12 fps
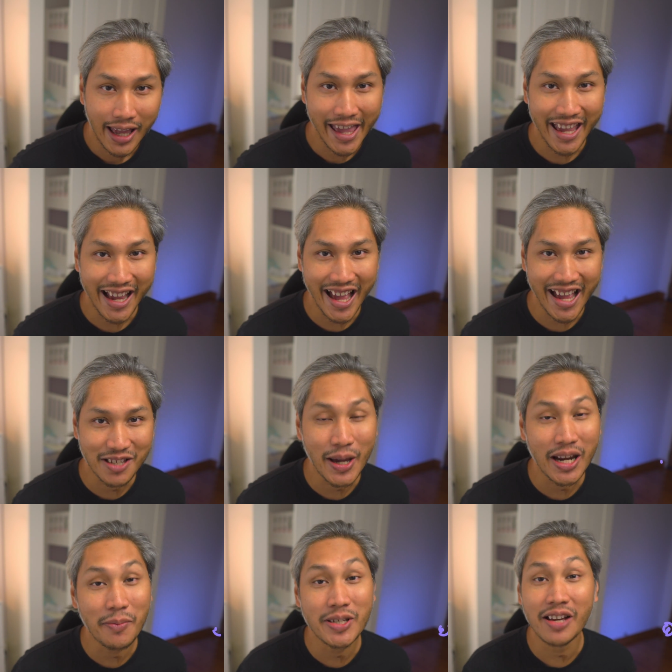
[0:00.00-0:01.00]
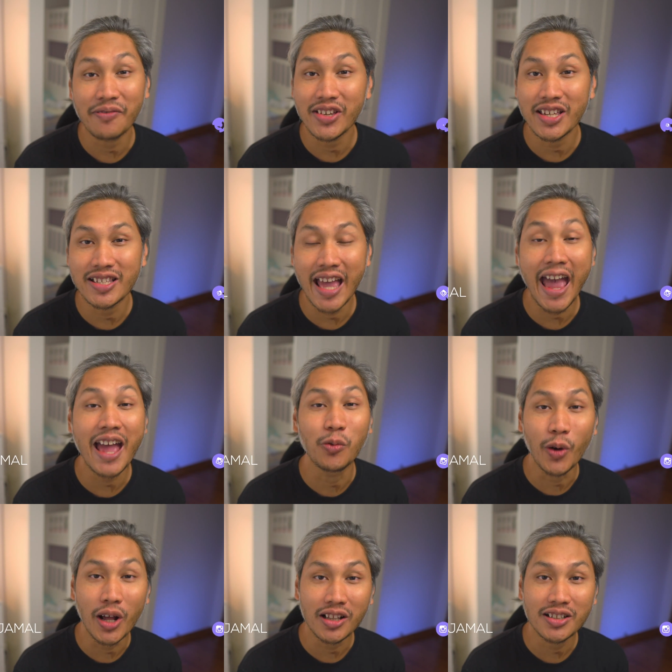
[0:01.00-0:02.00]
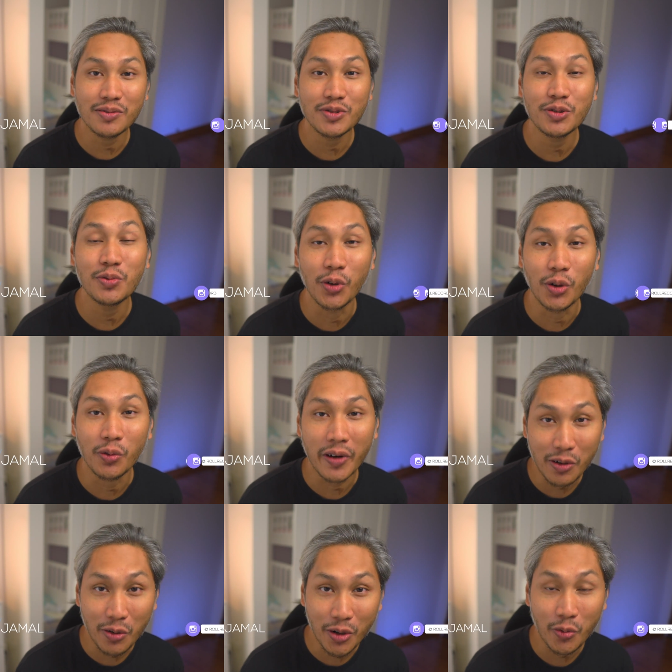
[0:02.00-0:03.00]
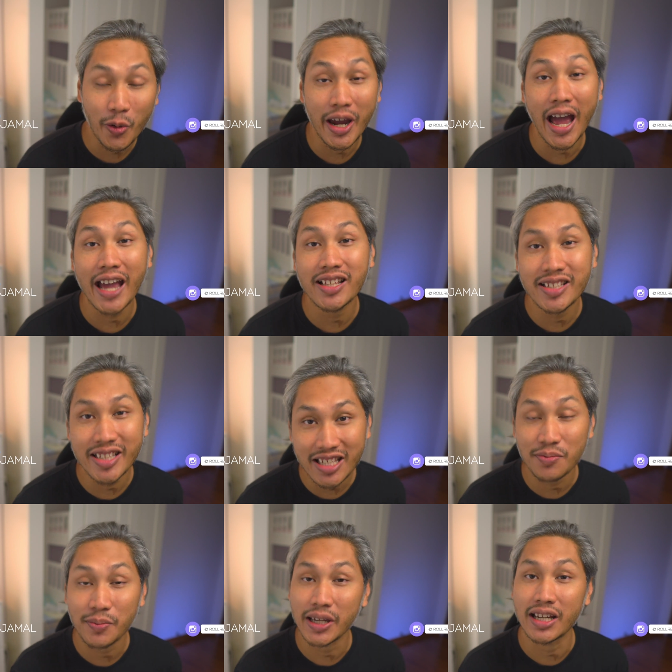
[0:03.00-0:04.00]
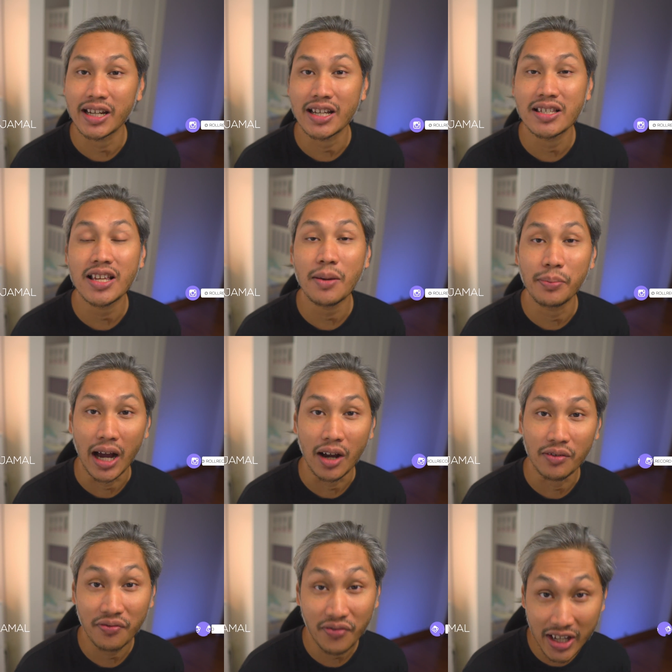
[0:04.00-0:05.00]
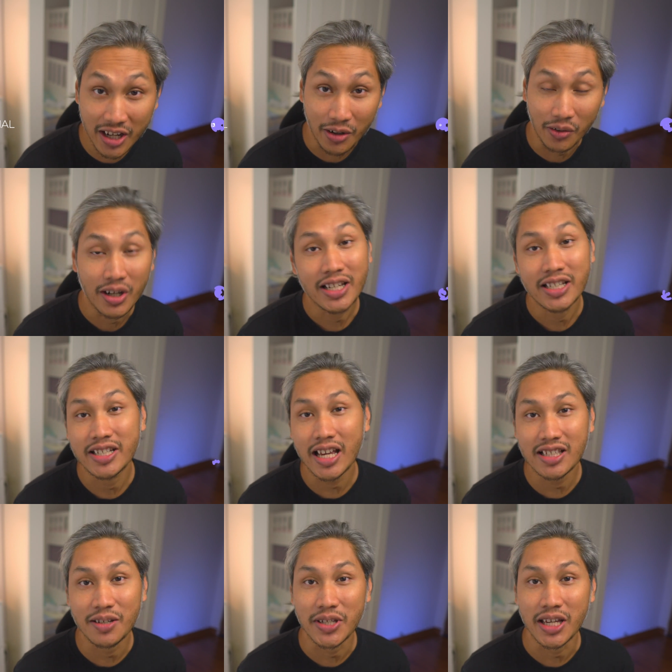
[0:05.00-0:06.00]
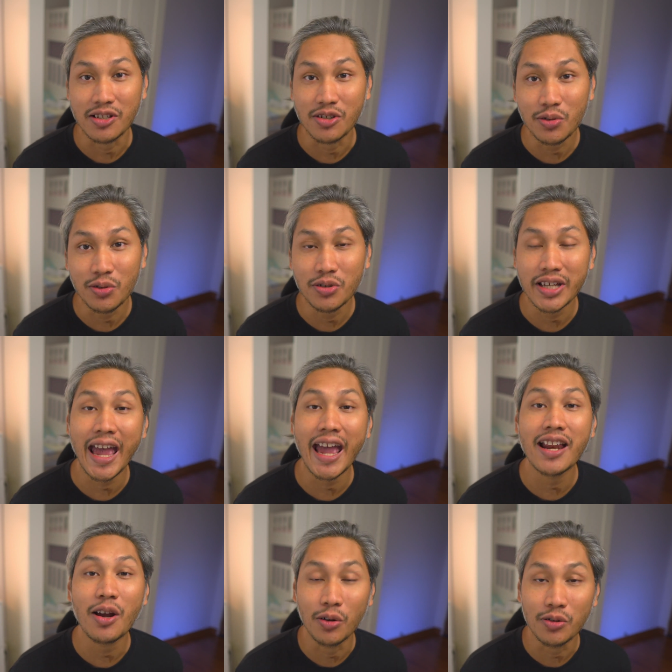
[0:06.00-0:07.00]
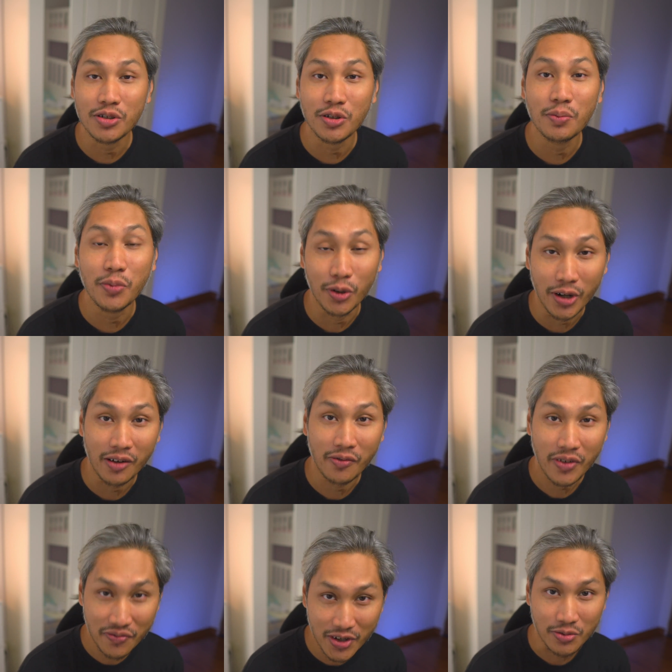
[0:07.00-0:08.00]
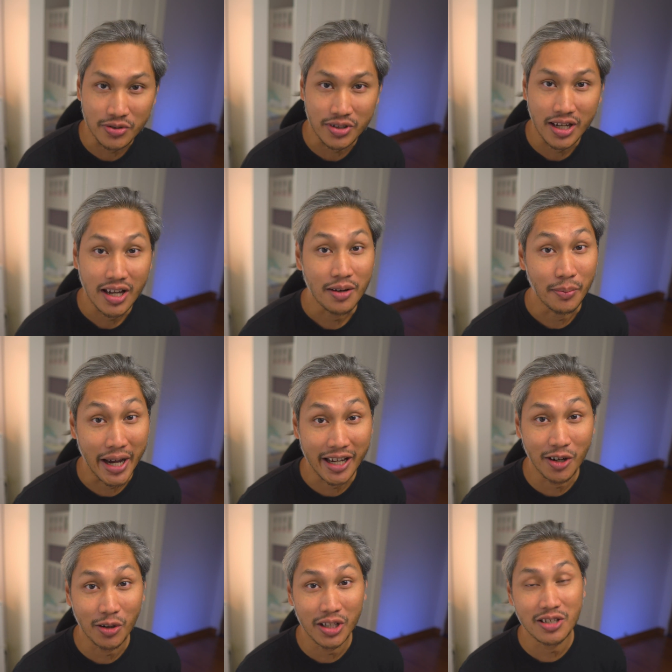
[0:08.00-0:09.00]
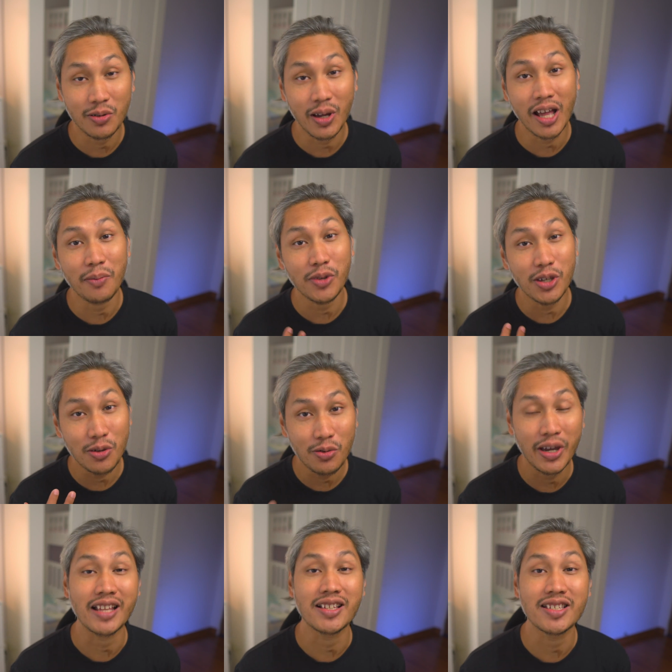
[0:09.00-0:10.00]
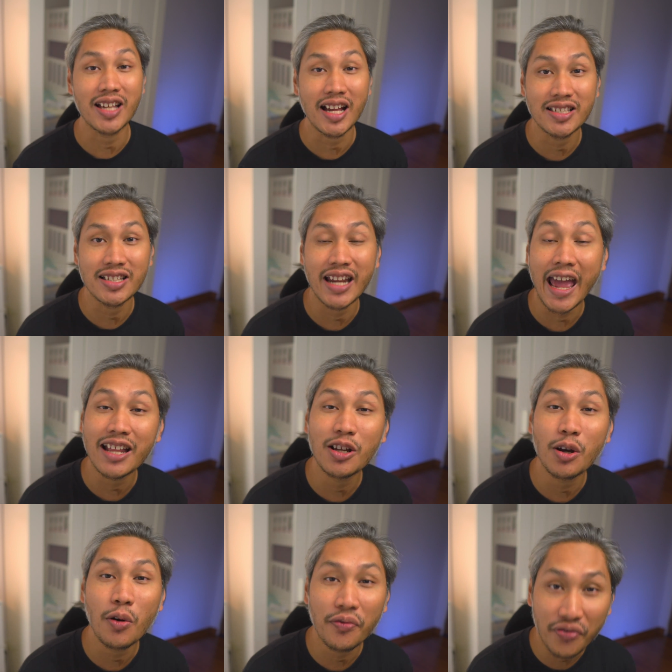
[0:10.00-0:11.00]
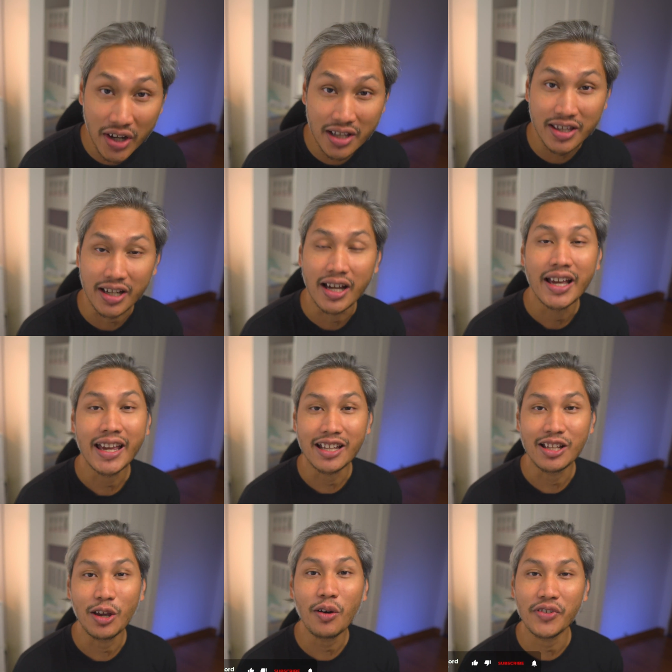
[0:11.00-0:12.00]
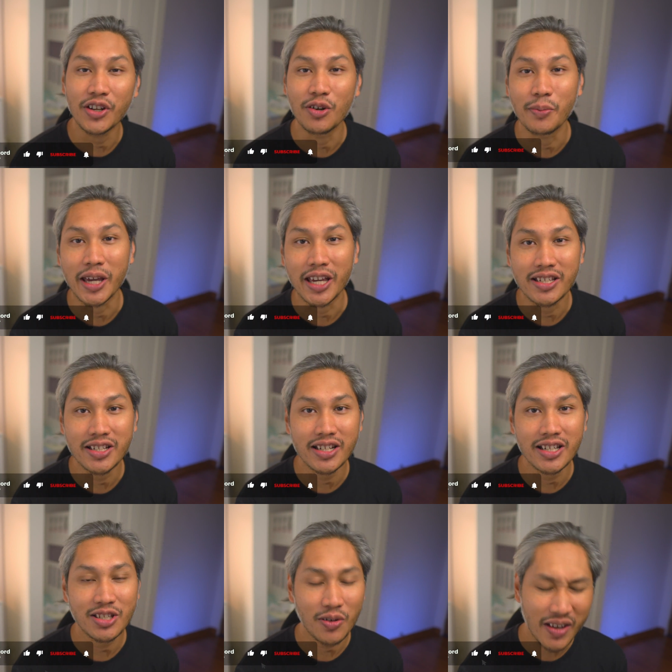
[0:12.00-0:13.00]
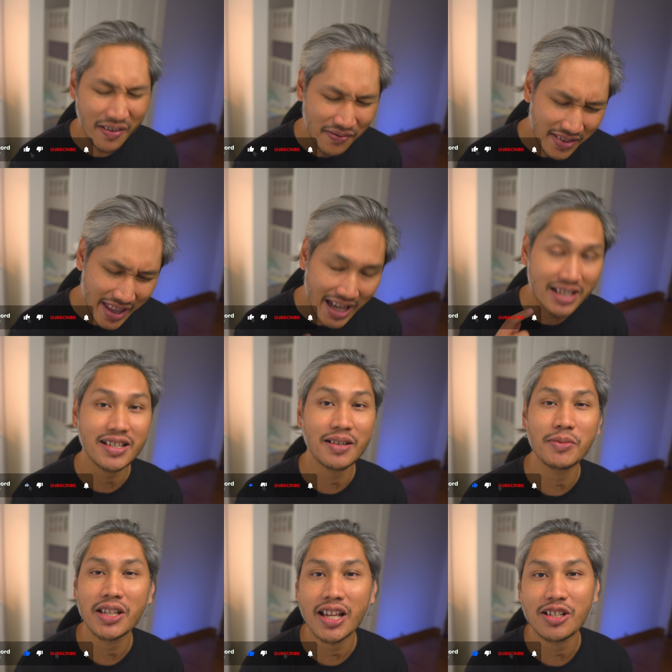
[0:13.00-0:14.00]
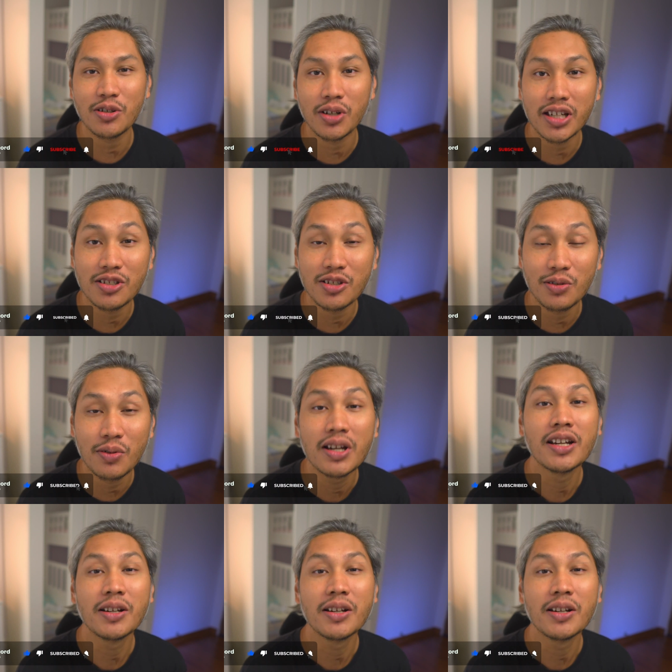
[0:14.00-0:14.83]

Hey guys, my name is Hafiz and welcome to Roll Record, where I teach beginners about video, share tips and tools and also product reviews. My goal is to help you get started and go further in your video making journey. So if that is something that you're into,